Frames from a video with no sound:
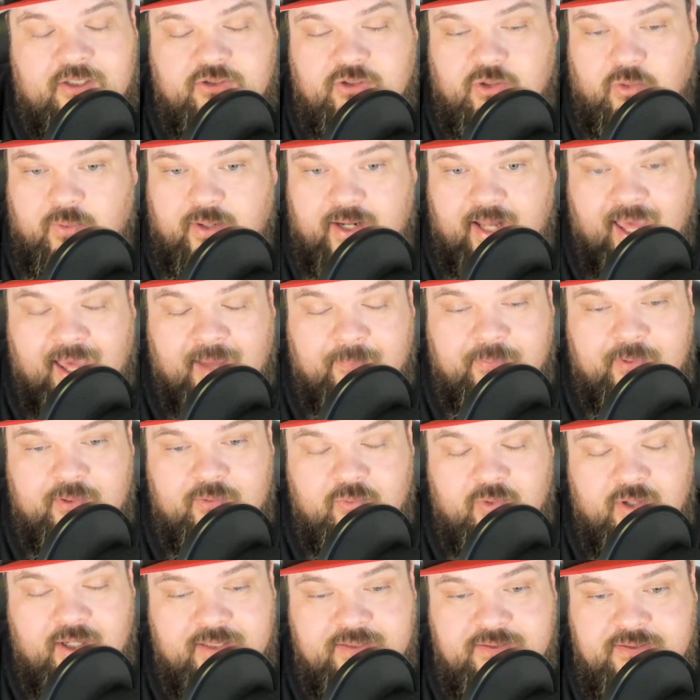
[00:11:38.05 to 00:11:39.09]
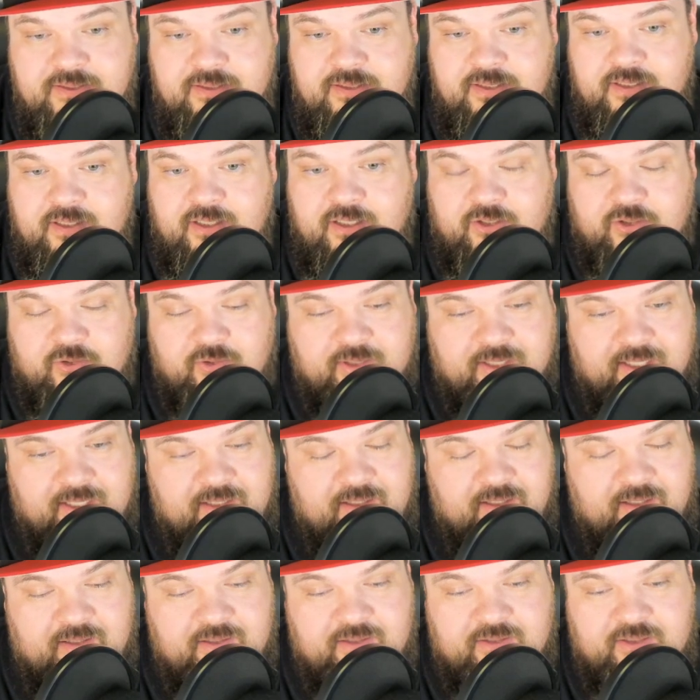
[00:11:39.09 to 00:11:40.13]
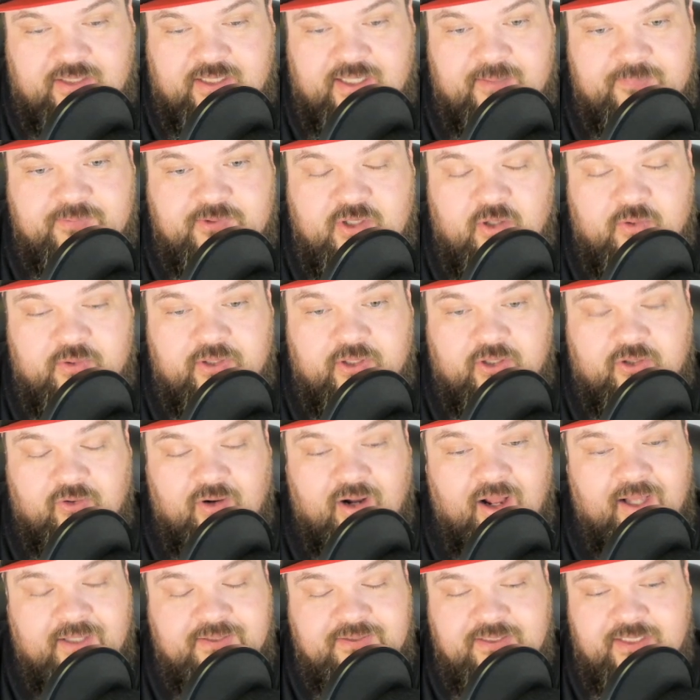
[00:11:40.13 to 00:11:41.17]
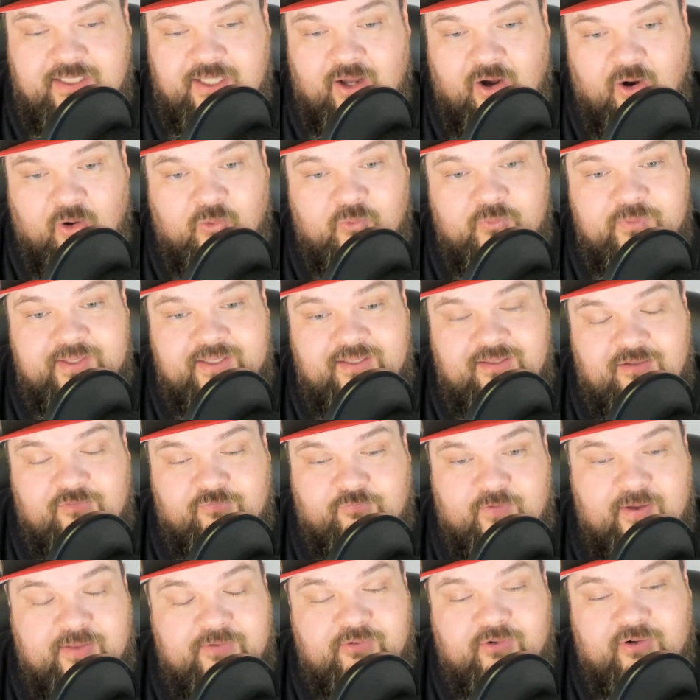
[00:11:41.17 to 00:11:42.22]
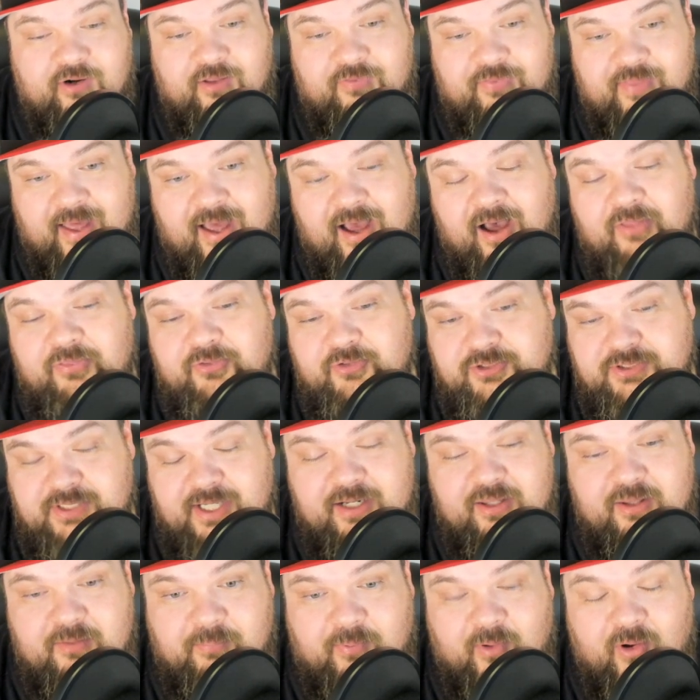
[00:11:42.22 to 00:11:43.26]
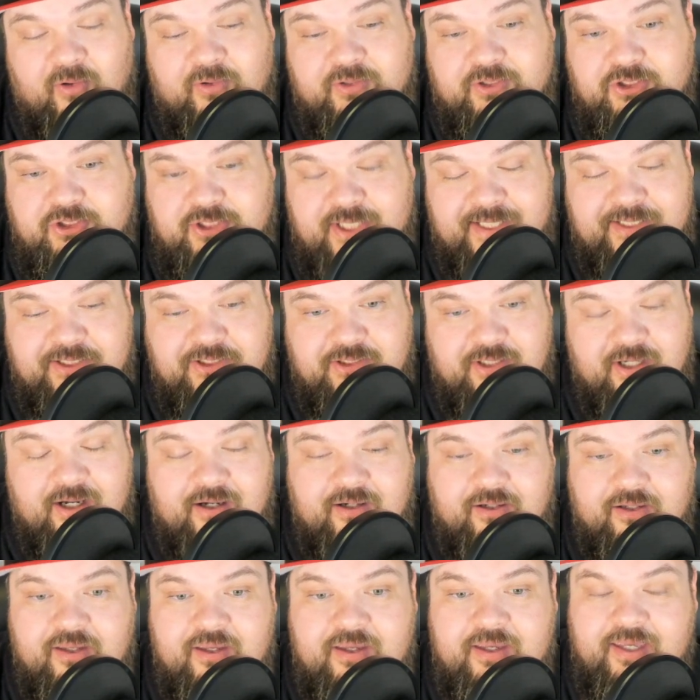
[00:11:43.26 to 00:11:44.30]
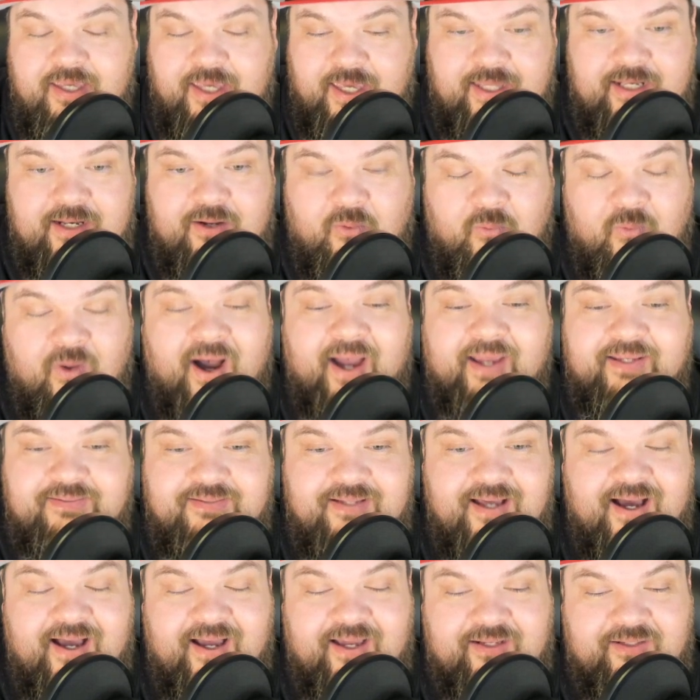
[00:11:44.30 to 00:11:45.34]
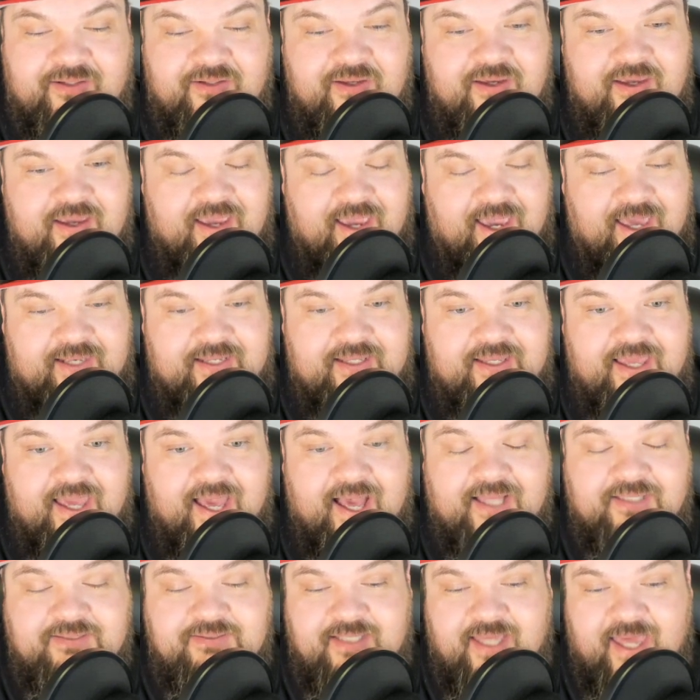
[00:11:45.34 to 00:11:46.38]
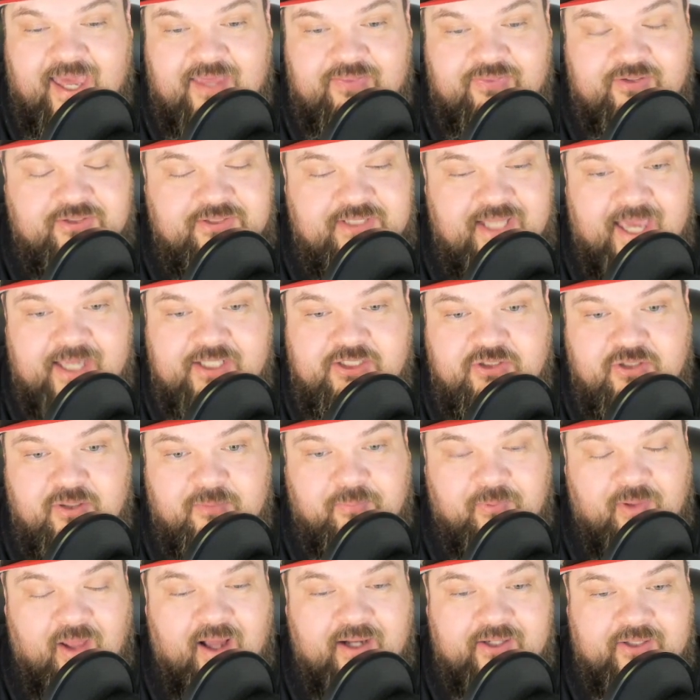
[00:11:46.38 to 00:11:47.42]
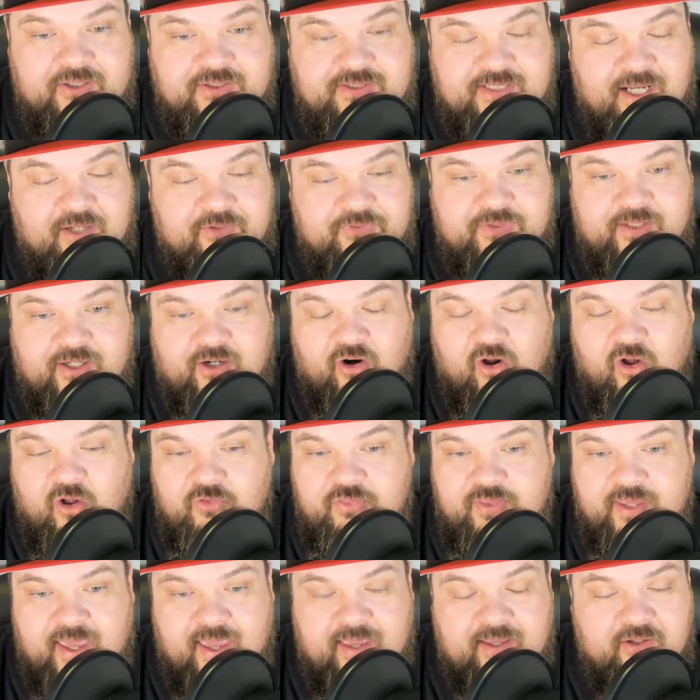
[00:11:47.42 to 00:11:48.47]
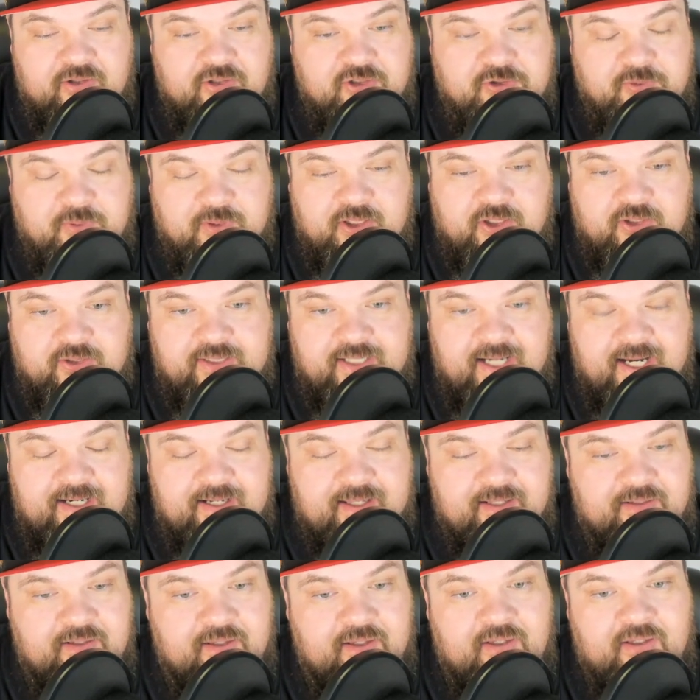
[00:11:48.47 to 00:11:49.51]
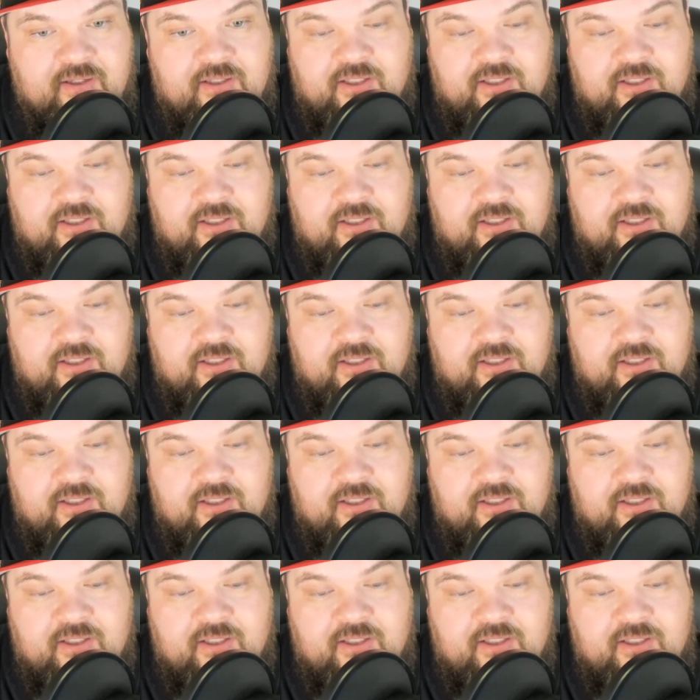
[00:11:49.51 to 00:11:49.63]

So what happened was you get Gibbs going across. The only defender on that other side of the ball is Chase Young in a wide 9, and there's extra blockers out there. All the angles were created.